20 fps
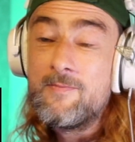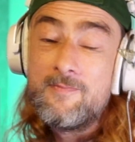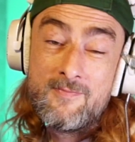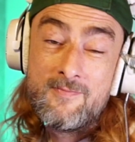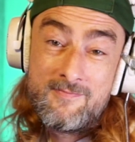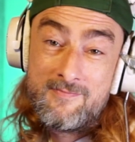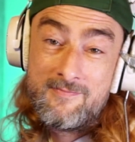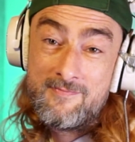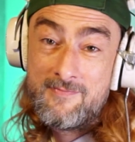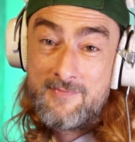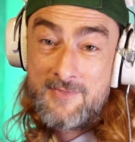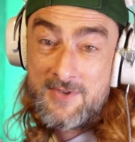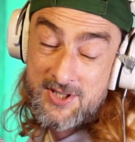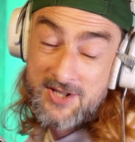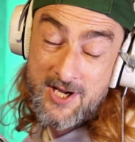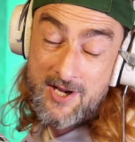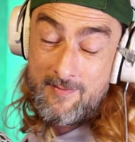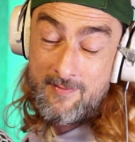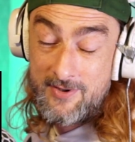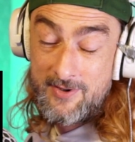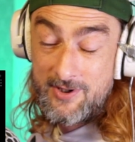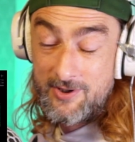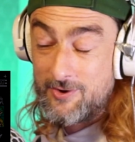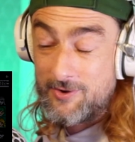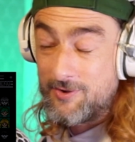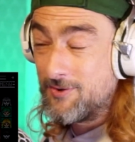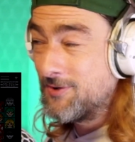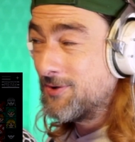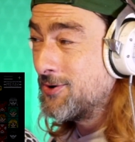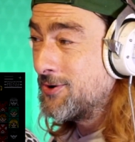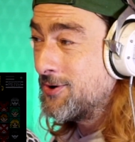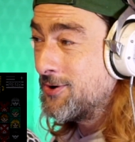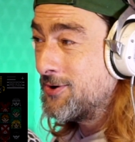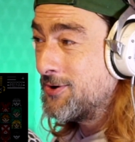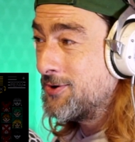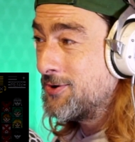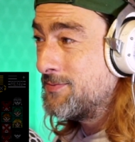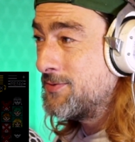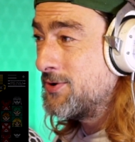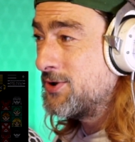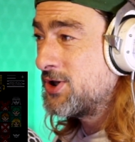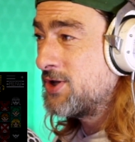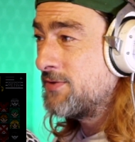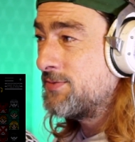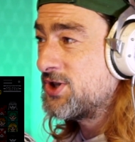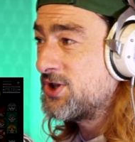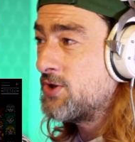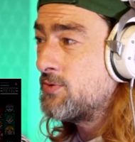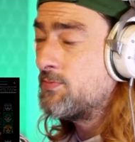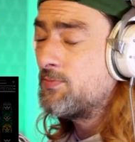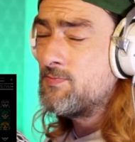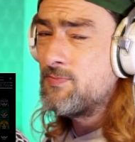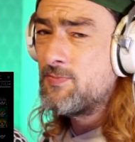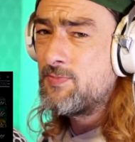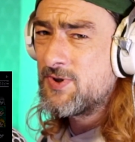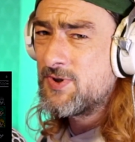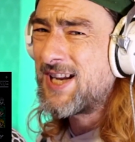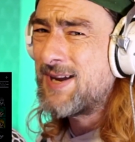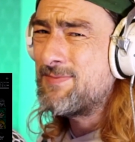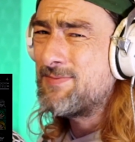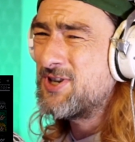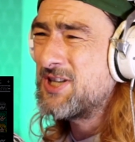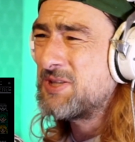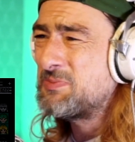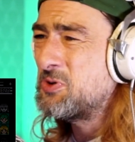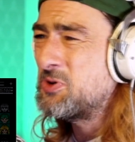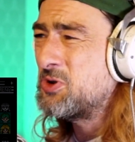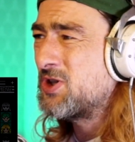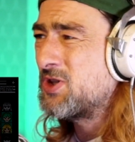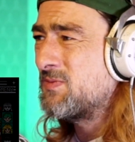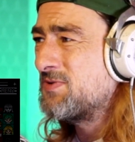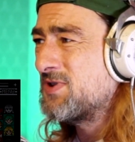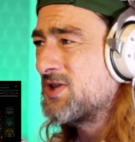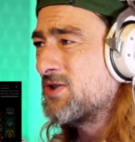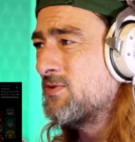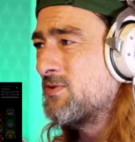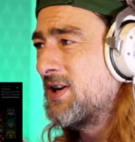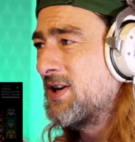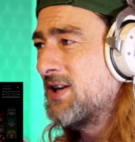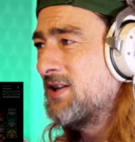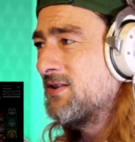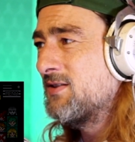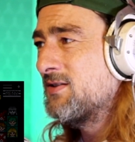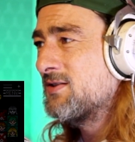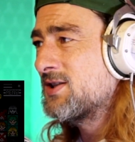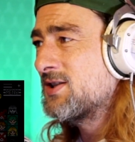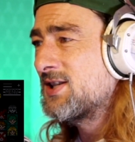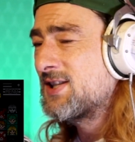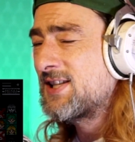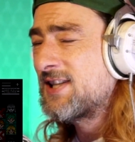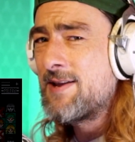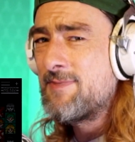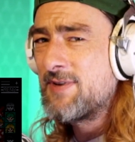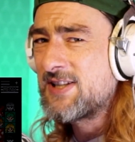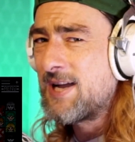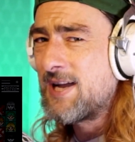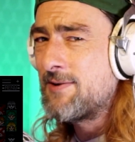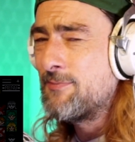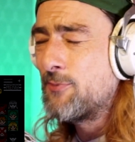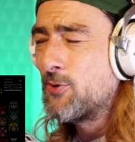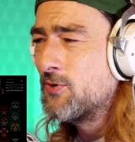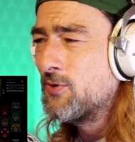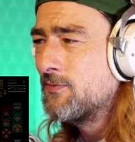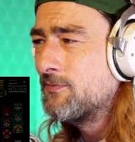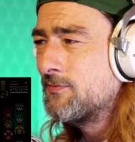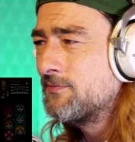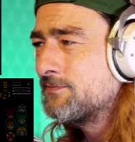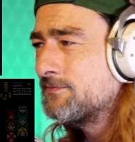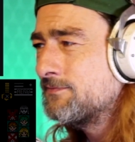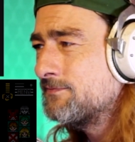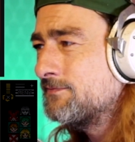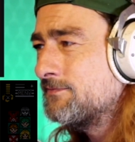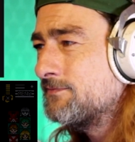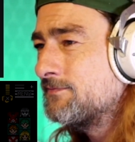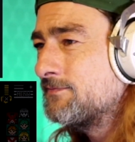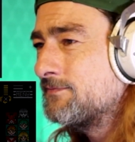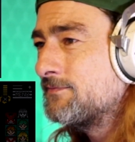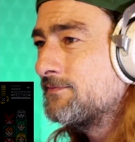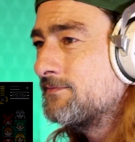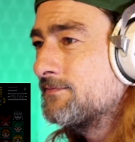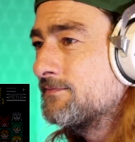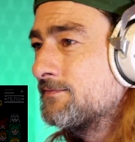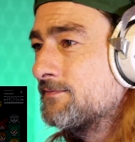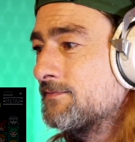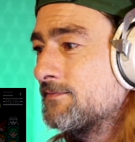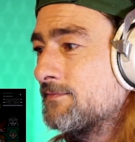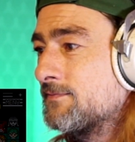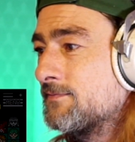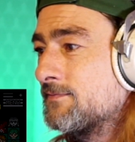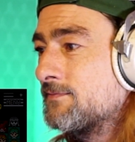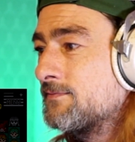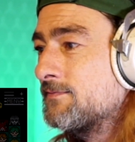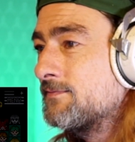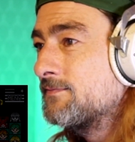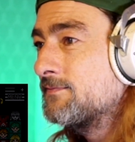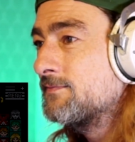Oh, samba or music of Brazil. Samba is music of Brazil, mate. So those are a few different ways to play the triangle.